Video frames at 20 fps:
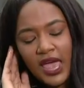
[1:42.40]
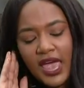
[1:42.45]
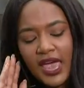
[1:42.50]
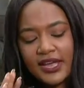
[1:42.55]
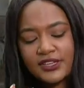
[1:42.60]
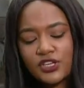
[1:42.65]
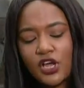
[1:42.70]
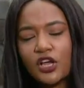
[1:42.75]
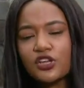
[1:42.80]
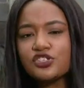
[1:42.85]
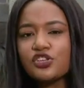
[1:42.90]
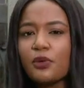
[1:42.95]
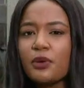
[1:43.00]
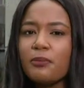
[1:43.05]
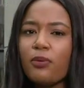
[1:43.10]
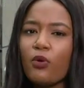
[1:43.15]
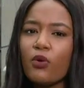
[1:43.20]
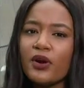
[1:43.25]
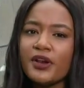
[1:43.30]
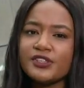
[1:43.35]
It's also
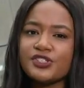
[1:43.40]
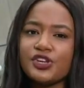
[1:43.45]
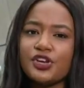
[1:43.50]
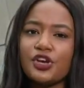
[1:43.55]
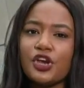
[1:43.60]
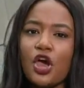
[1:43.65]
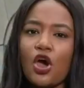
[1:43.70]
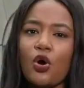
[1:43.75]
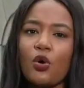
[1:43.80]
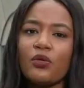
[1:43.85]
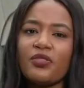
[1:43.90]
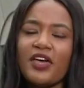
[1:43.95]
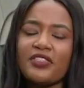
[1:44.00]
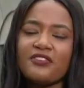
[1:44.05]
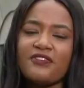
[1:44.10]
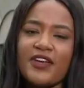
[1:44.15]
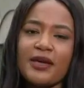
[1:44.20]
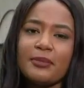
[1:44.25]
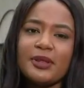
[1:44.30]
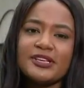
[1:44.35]
important to note that
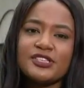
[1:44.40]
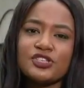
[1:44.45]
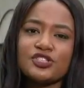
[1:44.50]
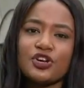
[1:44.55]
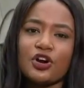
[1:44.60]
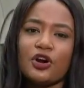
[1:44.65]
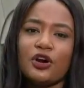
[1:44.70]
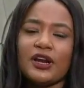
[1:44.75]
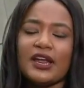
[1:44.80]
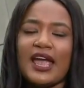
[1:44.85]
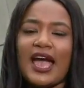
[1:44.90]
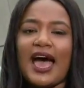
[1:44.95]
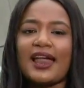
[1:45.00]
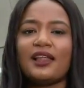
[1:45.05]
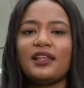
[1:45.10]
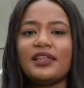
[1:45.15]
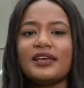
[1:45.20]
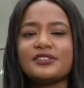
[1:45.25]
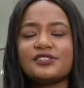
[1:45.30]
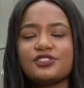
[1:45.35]
the family's attorney had
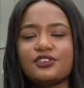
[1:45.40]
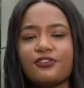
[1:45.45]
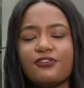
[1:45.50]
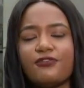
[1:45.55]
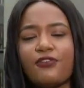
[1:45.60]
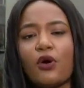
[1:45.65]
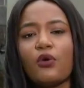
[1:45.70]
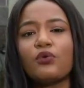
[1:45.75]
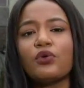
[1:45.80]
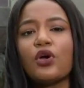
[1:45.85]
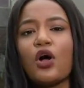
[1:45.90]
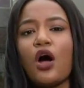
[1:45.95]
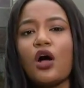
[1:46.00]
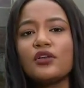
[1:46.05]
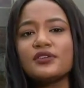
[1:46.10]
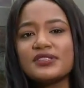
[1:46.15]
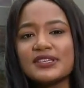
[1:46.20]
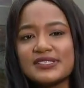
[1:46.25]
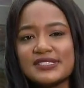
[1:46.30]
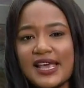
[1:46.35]
a list of phone
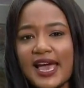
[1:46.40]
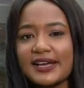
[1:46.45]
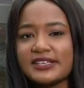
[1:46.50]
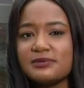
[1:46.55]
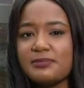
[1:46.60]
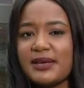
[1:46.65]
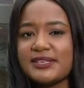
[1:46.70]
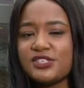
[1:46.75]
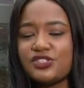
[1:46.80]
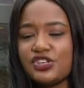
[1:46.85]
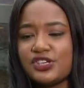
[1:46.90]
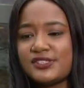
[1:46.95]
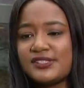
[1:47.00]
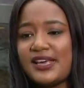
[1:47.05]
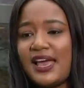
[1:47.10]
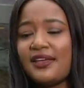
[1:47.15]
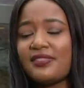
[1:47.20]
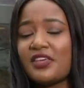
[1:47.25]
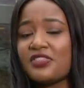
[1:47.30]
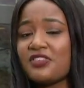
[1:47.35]
calls and text messages
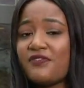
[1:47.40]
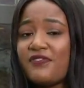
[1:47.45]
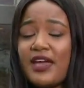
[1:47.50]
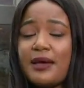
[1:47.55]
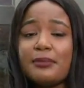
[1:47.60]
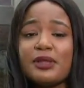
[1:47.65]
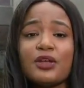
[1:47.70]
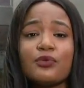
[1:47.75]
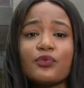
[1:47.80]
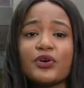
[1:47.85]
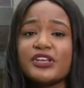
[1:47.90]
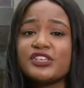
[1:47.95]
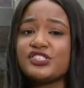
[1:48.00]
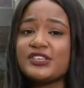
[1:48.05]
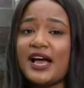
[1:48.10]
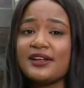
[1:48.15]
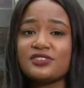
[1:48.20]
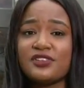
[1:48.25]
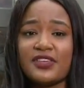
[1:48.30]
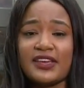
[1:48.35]
saying that the family reached
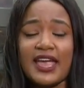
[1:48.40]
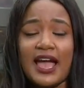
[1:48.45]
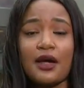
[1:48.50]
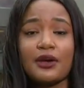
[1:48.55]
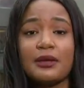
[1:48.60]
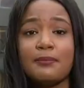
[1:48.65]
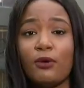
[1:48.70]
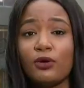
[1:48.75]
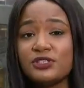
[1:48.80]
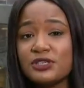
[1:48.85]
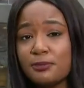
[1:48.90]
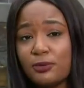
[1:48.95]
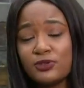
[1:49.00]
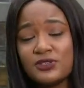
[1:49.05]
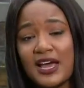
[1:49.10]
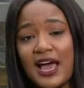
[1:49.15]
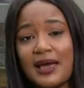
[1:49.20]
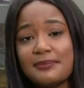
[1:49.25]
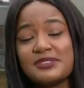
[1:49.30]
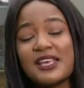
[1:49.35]
out to the county multiple
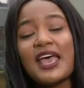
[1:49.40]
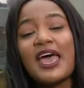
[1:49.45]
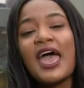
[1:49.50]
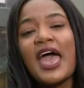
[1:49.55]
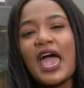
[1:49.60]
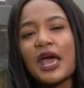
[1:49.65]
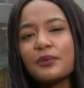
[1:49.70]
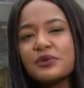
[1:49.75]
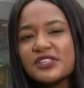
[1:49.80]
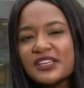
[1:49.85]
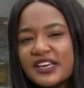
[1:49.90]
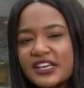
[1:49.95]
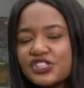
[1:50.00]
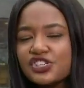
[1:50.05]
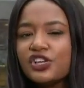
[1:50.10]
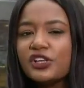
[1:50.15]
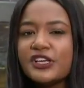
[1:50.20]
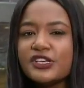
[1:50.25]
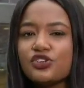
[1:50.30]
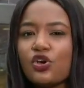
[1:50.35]
times and was
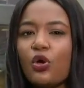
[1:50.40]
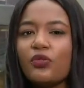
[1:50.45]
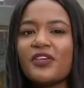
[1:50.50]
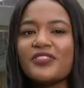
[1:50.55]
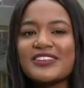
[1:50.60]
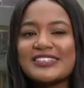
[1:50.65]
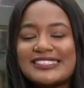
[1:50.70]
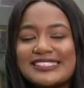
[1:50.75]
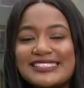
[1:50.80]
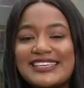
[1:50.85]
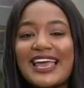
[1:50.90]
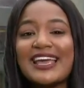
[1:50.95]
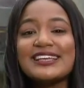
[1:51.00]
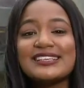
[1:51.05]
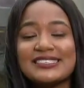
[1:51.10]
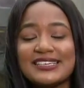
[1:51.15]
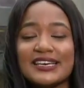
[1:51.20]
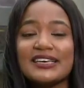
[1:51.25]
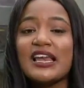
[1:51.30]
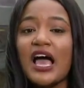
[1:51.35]
initially told that the
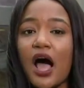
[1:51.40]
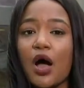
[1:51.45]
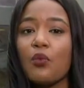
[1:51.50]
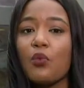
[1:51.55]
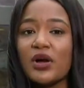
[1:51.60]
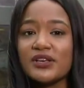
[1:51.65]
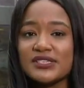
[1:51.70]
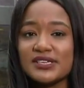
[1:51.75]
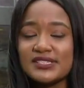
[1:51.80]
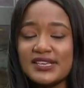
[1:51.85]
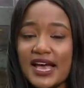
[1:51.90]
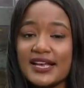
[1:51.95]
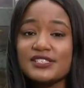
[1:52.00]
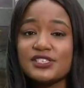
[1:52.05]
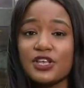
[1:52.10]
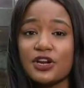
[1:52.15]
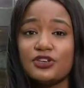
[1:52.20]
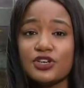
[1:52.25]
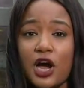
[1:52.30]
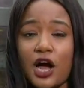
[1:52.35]
state did not want to
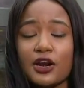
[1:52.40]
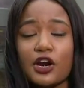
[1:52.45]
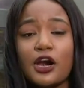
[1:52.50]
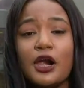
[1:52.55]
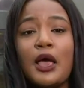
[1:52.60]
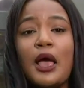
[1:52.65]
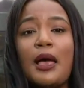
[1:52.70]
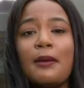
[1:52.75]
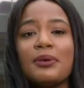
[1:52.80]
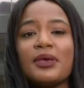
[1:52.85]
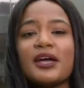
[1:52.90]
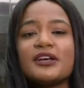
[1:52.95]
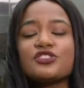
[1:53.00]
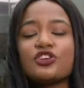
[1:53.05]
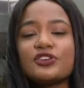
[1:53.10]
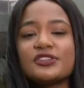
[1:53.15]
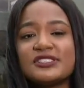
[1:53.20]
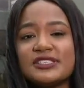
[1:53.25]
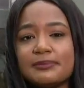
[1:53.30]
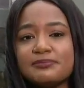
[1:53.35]
test their daughter because
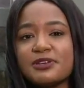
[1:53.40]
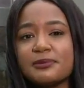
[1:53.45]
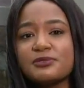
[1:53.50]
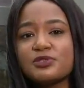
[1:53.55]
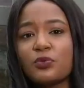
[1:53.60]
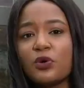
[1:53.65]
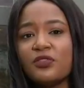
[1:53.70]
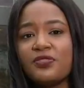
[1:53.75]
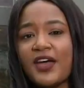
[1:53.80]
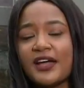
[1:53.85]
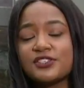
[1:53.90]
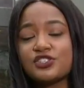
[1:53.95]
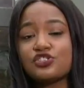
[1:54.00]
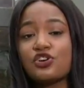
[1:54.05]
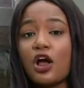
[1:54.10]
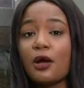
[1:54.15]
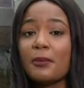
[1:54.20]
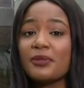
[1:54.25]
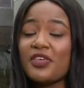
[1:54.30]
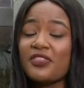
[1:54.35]
her symptoms weren't that
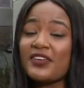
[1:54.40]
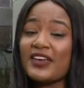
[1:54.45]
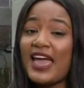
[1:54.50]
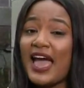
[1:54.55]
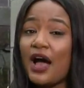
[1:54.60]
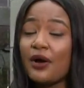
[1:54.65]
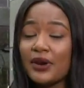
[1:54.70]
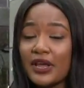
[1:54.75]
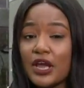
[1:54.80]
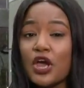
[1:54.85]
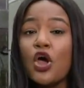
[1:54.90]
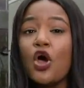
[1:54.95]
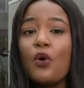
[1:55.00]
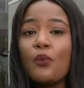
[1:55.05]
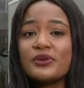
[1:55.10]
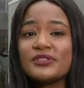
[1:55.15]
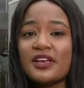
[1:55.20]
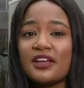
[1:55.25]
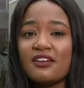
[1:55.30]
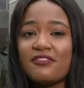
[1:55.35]
strong, but that the county
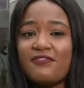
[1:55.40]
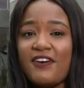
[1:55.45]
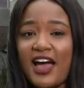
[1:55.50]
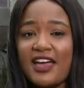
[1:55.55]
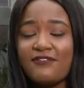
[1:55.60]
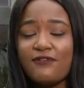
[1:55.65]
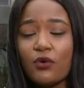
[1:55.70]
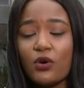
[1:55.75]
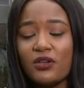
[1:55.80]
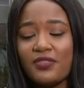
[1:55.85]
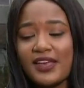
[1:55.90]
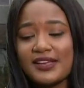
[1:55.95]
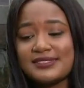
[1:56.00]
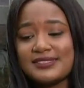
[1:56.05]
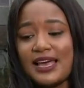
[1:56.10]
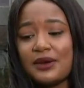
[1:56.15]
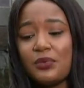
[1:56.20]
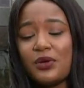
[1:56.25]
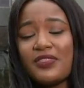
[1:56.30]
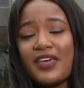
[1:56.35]
was going to fight for it. They
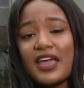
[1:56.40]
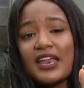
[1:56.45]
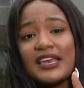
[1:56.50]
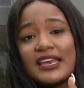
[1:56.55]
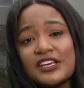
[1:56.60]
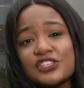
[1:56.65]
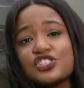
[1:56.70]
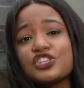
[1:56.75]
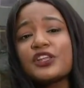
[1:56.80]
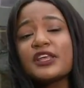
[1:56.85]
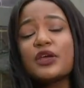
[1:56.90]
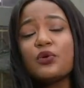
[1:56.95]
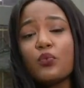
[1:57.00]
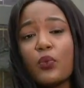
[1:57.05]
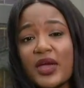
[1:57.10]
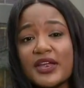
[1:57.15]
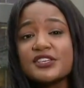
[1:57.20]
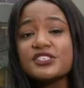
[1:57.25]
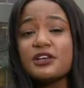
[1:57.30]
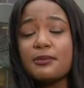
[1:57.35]
said when they initially
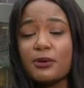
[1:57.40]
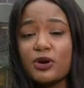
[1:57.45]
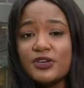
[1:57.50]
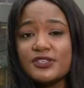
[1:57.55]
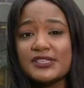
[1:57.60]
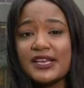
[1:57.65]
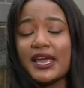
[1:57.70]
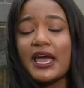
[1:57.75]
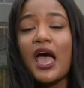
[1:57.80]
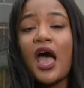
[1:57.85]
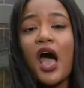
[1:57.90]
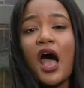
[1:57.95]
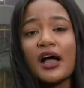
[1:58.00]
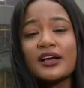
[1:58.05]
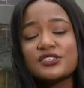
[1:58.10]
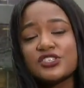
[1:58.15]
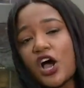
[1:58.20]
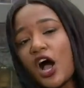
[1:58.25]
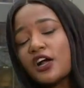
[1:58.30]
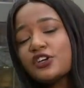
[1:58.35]
went to Mercy,
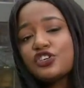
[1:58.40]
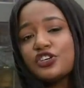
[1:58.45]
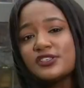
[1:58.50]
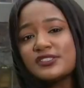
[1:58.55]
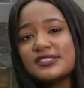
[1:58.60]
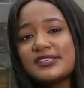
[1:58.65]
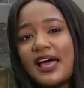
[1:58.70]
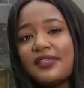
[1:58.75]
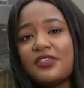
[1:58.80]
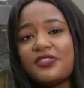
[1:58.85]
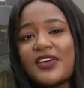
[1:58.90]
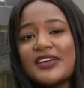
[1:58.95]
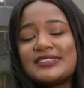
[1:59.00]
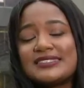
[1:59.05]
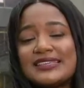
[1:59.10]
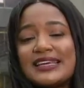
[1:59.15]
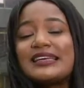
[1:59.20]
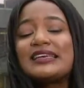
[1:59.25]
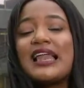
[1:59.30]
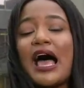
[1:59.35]
a doctor said that they
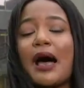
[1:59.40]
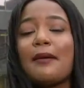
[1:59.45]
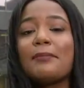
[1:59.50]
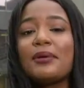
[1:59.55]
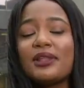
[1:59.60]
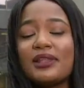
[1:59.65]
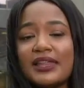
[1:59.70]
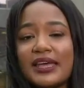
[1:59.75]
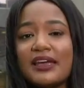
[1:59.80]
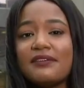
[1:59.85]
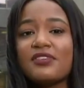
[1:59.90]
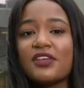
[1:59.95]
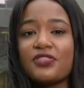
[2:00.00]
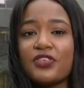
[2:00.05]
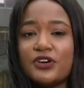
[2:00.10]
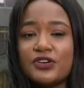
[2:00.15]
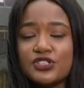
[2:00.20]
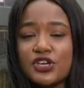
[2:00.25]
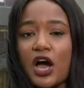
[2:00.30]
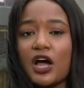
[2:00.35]
did not believe that
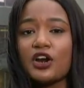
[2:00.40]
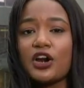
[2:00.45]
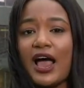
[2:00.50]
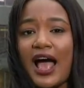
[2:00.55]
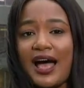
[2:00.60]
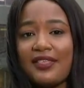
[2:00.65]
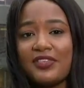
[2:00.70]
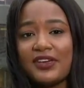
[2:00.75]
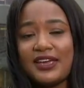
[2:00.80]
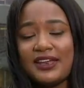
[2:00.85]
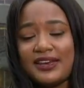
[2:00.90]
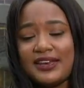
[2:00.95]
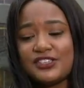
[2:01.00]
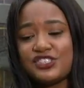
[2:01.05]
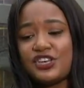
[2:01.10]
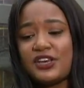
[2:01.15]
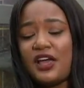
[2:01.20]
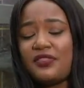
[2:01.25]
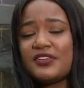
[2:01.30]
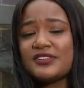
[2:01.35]
their daughter had the
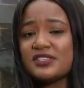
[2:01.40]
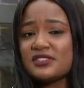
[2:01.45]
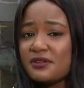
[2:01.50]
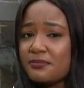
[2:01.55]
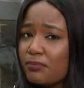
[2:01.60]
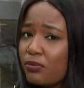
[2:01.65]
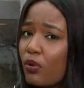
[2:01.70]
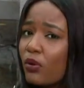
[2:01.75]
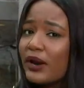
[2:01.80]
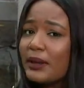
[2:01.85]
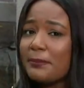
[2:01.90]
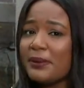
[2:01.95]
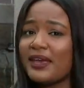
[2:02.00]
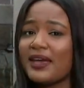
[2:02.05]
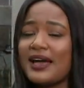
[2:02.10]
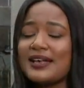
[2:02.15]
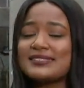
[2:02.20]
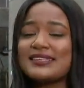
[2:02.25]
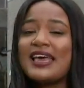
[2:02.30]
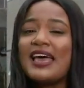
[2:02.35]
condition. Now, this is important
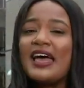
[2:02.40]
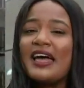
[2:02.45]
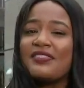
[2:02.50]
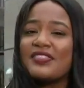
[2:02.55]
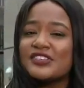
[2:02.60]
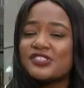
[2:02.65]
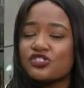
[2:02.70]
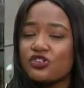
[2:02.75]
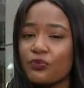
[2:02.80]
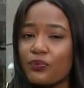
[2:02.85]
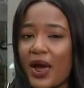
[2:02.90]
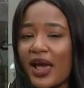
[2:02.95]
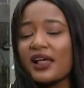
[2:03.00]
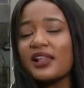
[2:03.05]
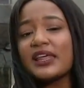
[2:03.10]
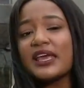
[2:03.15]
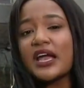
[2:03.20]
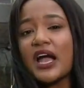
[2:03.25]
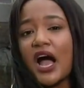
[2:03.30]
because this directly